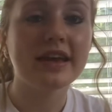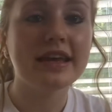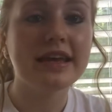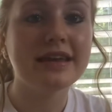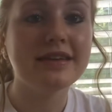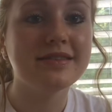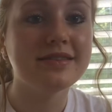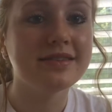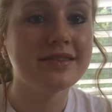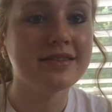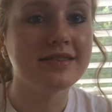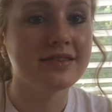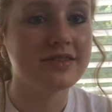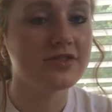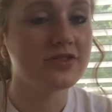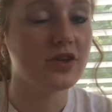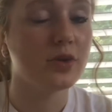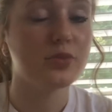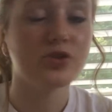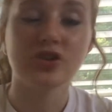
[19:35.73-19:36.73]
eat.
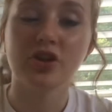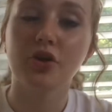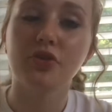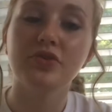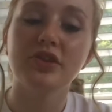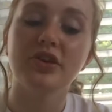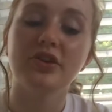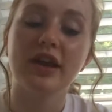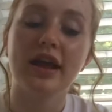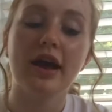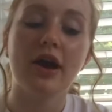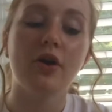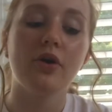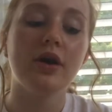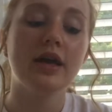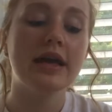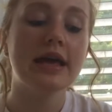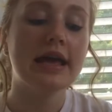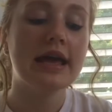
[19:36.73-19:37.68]
It's so much healthier now.